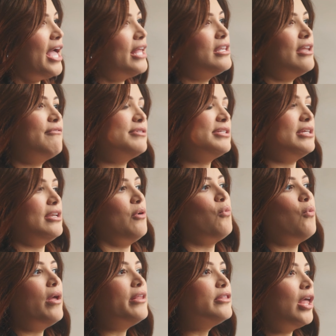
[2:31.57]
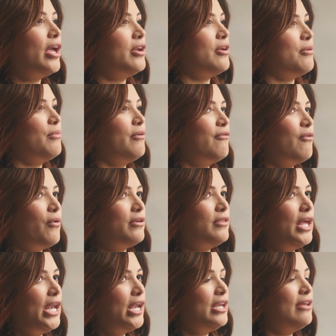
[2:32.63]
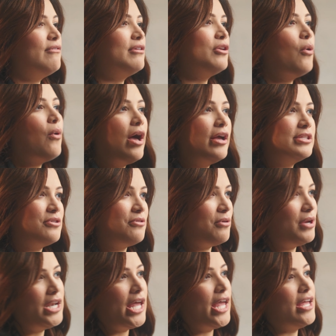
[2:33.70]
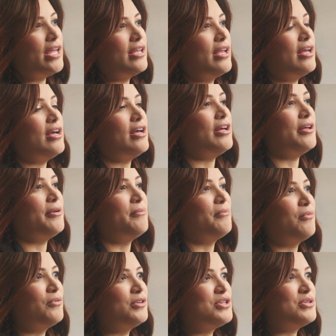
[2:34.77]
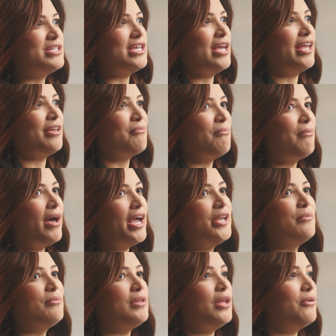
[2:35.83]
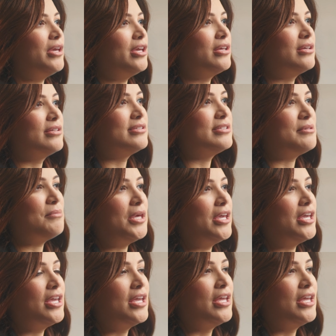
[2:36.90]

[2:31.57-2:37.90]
had never seen a one-liner before. They didn't even know how to read it, um, which is like mind-blowing to me.